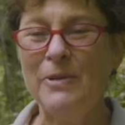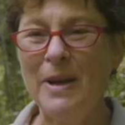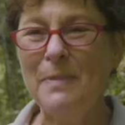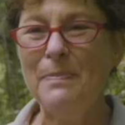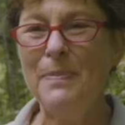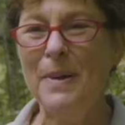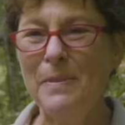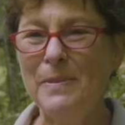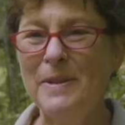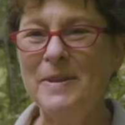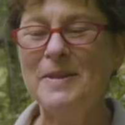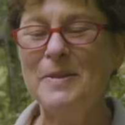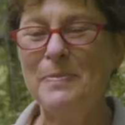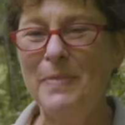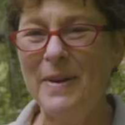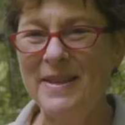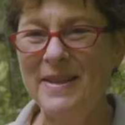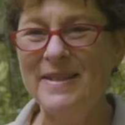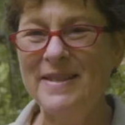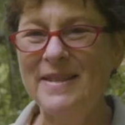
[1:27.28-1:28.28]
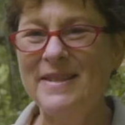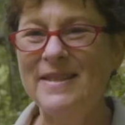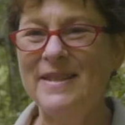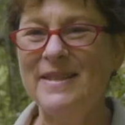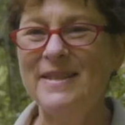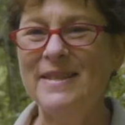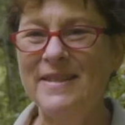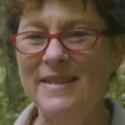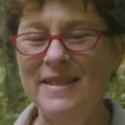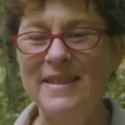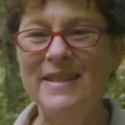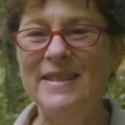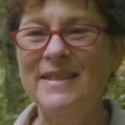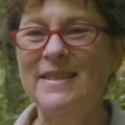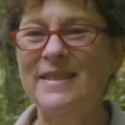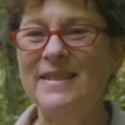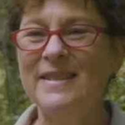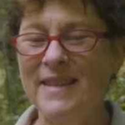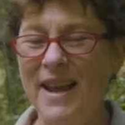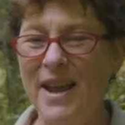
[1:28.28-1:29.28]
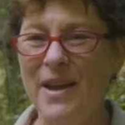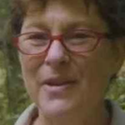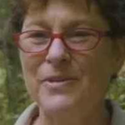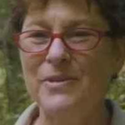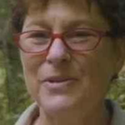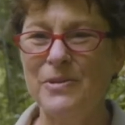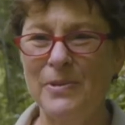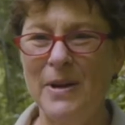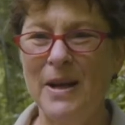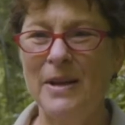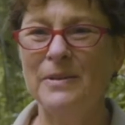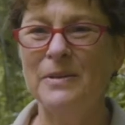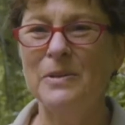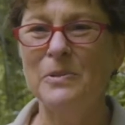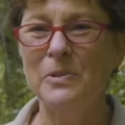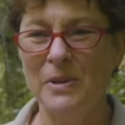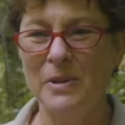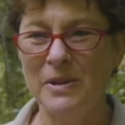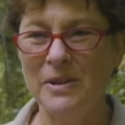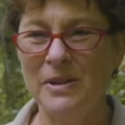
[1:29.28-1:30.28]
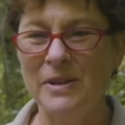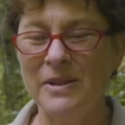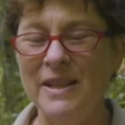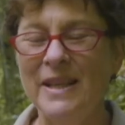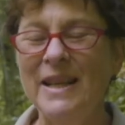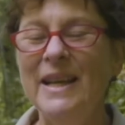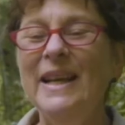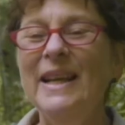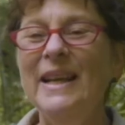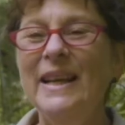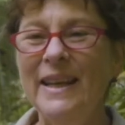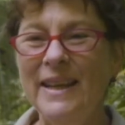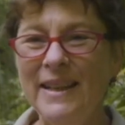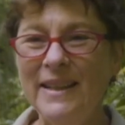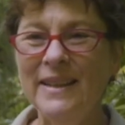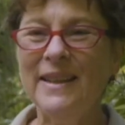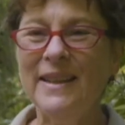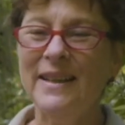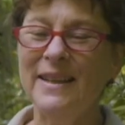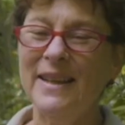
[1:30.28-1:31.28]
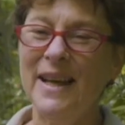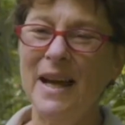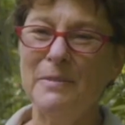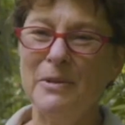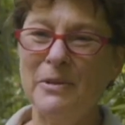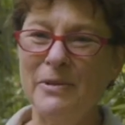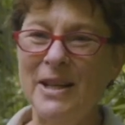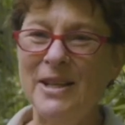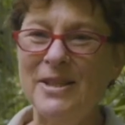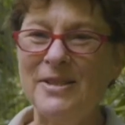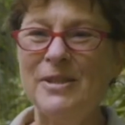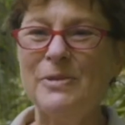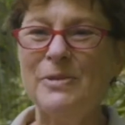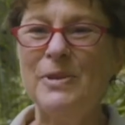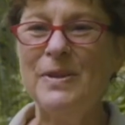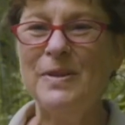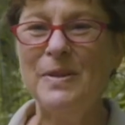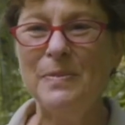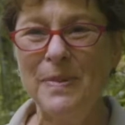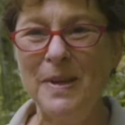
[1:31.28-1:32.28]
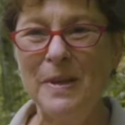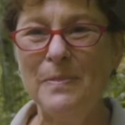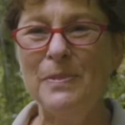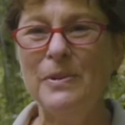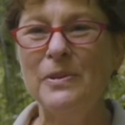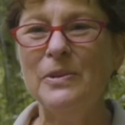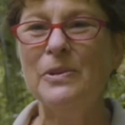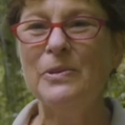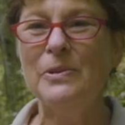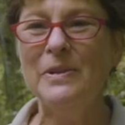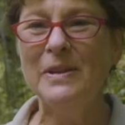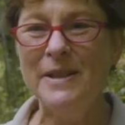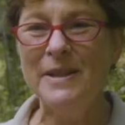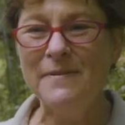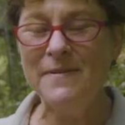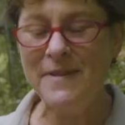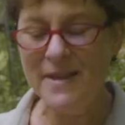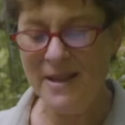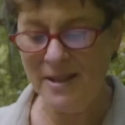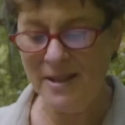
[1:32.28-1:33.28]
public spaces in cities and towns around the world in collaboration with the people who live there.